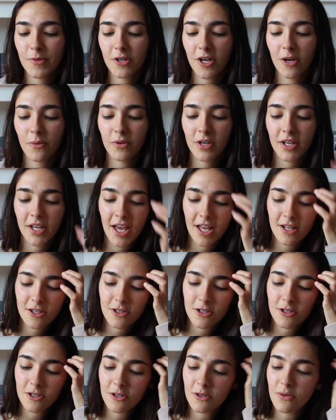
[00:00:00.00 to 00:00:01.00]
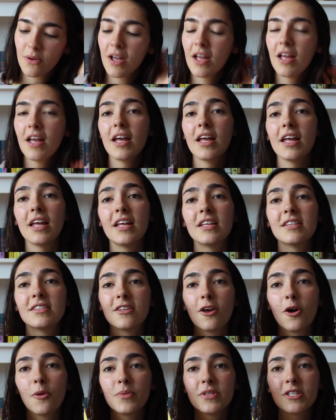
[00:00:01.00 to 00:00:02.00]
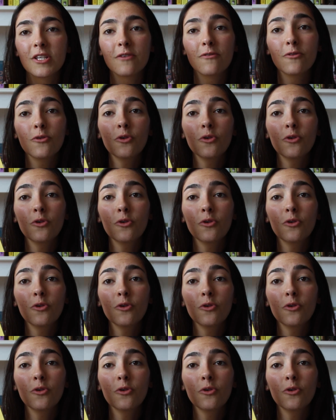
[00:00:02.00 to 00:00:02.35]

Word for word: book I want to get to is The Opposite of